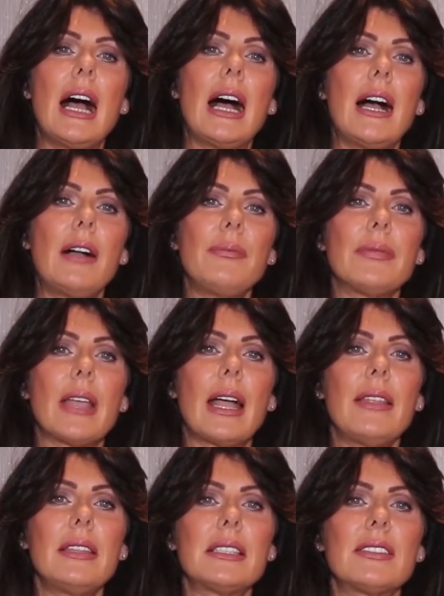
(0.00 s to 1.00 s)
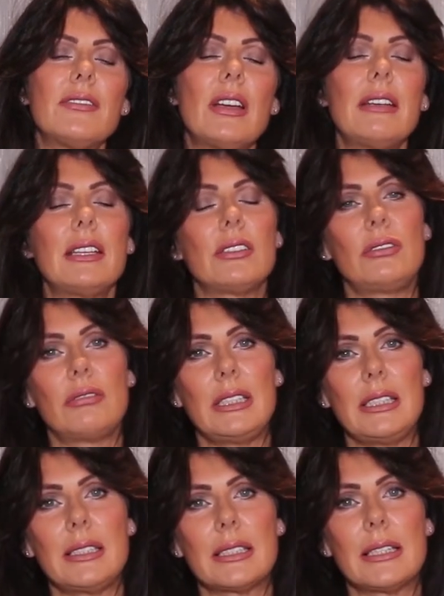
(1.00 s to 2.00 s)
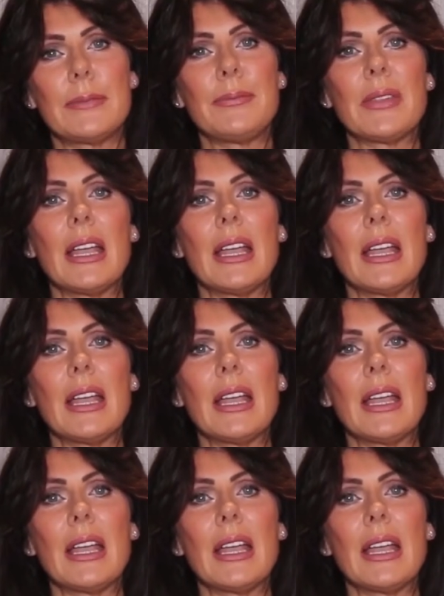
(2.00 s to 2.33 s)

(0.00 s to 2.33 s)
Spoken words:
And there's a very good reason.